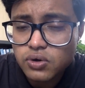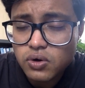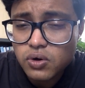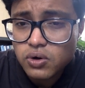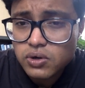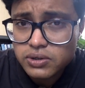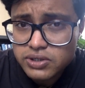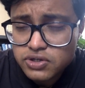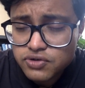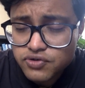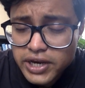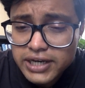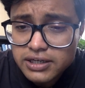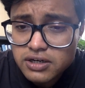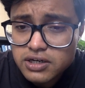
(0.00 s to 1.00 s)
on
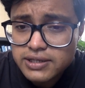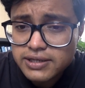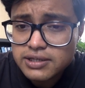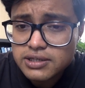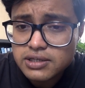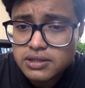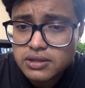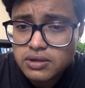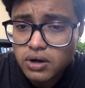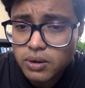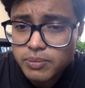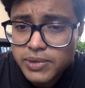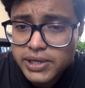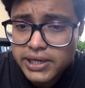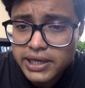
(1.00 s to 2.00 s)
stricter sense,
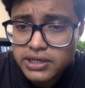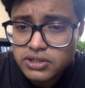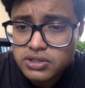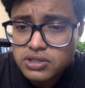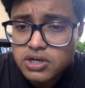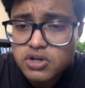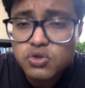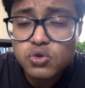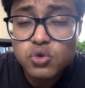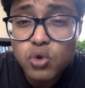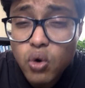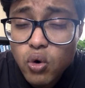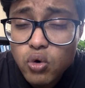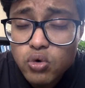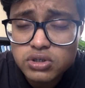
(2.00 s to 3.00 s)
obligations are
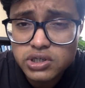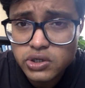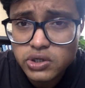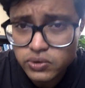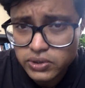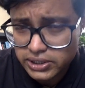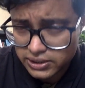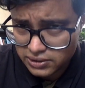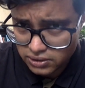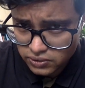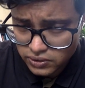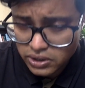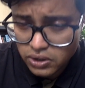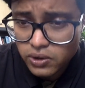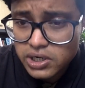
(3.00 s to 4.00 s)
those duties.
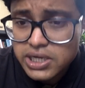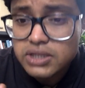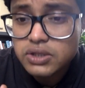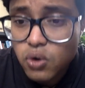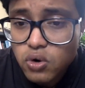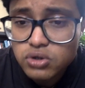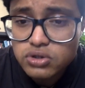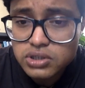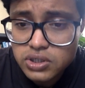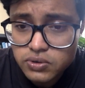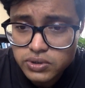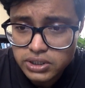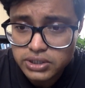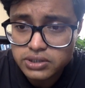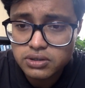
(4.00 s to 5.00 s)
Okay, only those
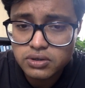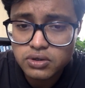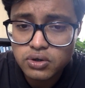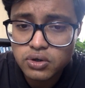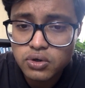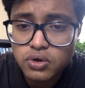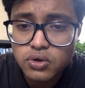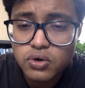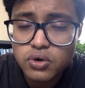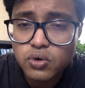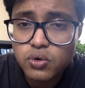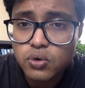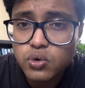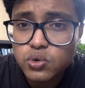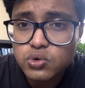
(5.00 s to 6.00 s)
duties
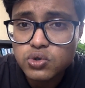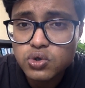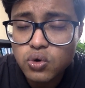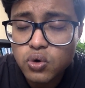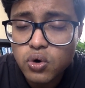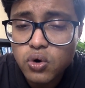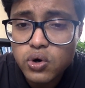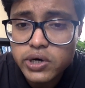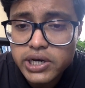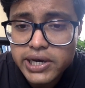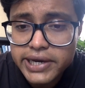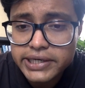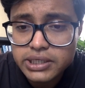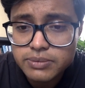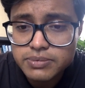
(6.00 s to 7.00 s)
whose
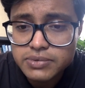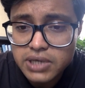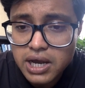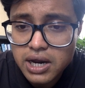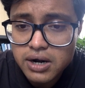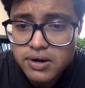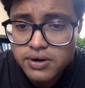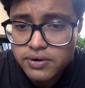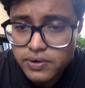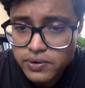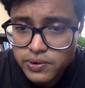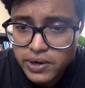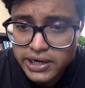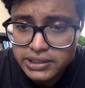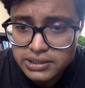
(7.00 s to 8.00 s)
correlatives are
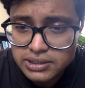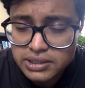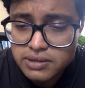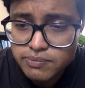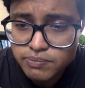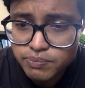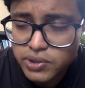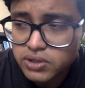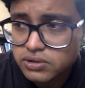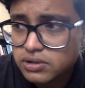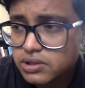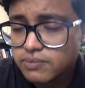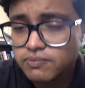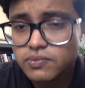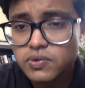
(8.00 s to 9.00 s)
rights in
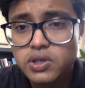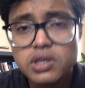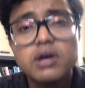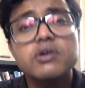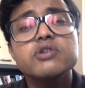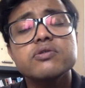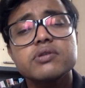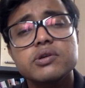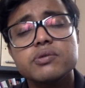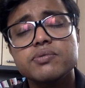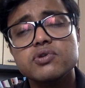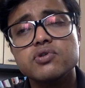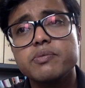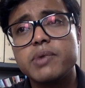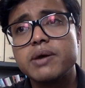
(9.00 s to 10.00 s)
personam. Now, if you
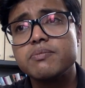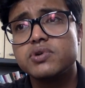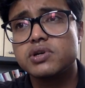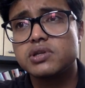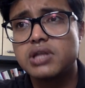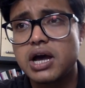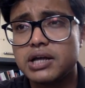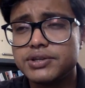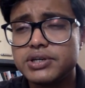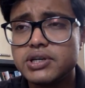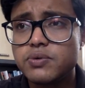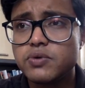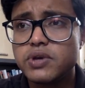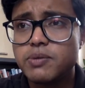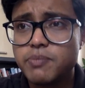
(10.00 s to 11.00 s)
remember, the other day
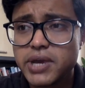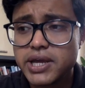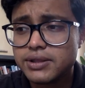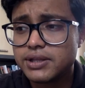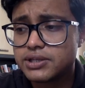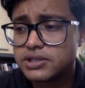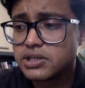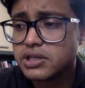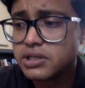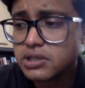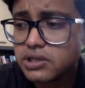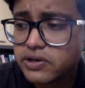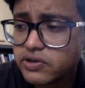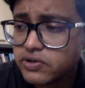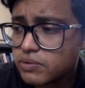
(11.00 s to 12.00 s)
we made this
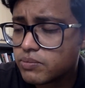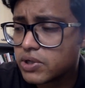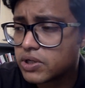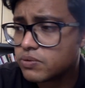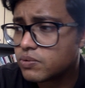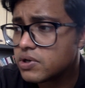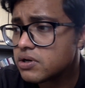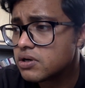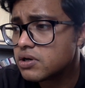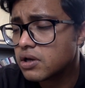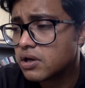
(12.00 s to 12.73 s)
distinction between